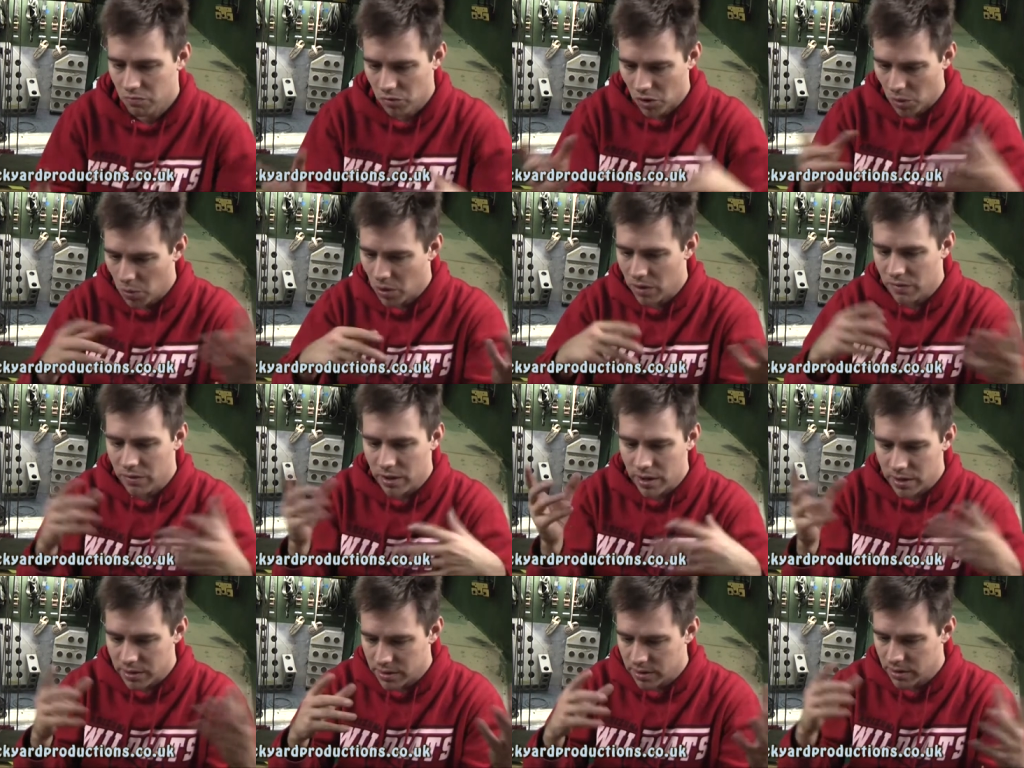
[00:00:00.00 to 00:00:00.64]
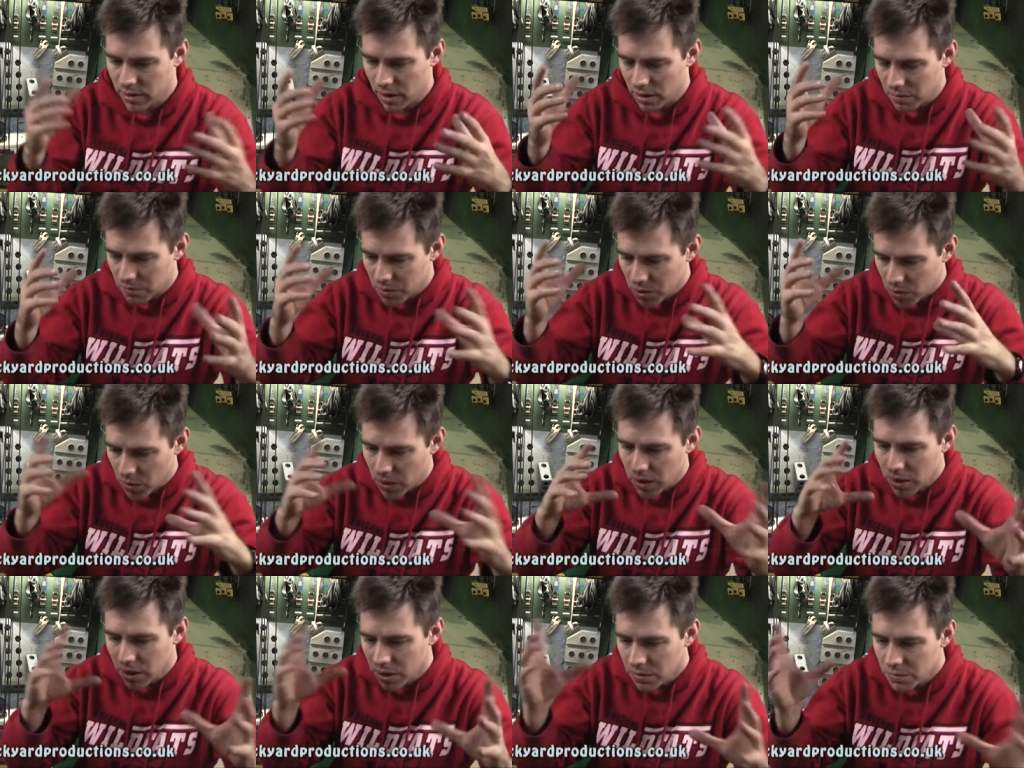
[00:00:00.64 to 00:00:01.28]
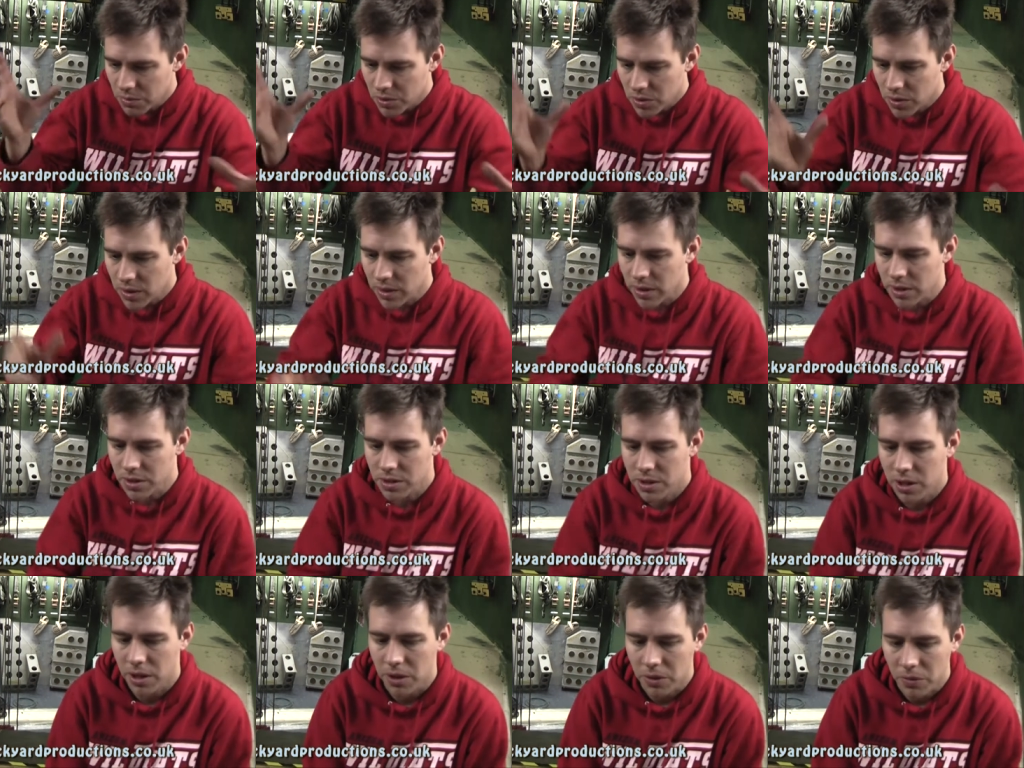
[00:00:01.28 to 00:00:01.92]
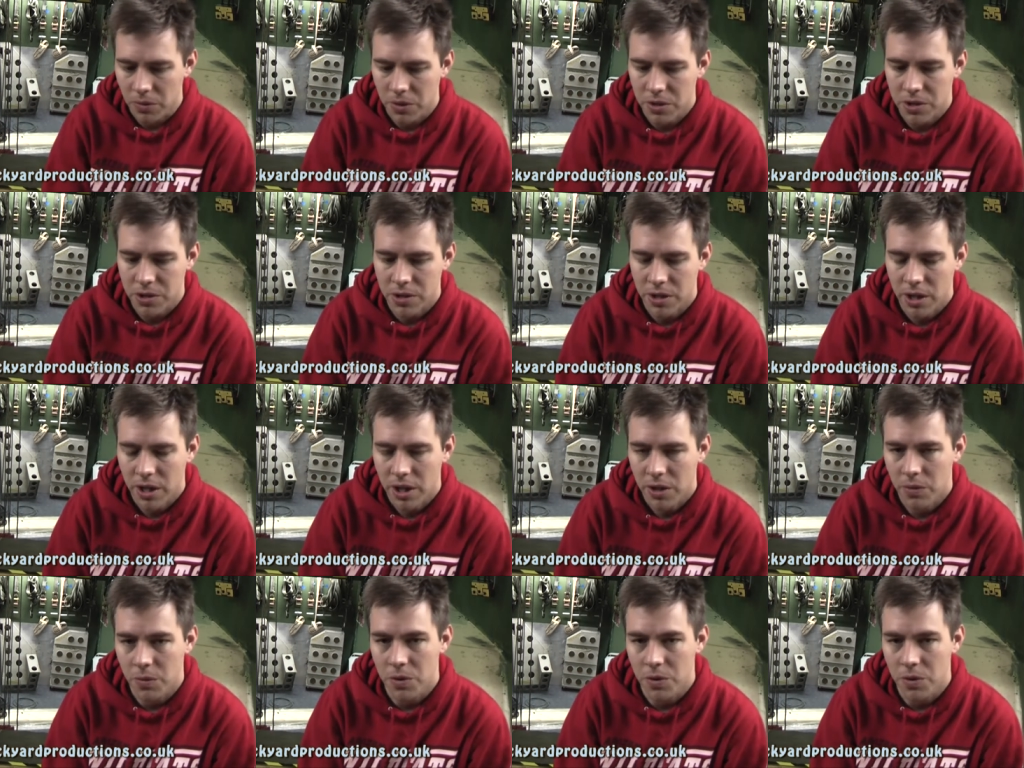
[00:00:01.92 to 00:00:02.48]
whatever it is, you know, between the two, which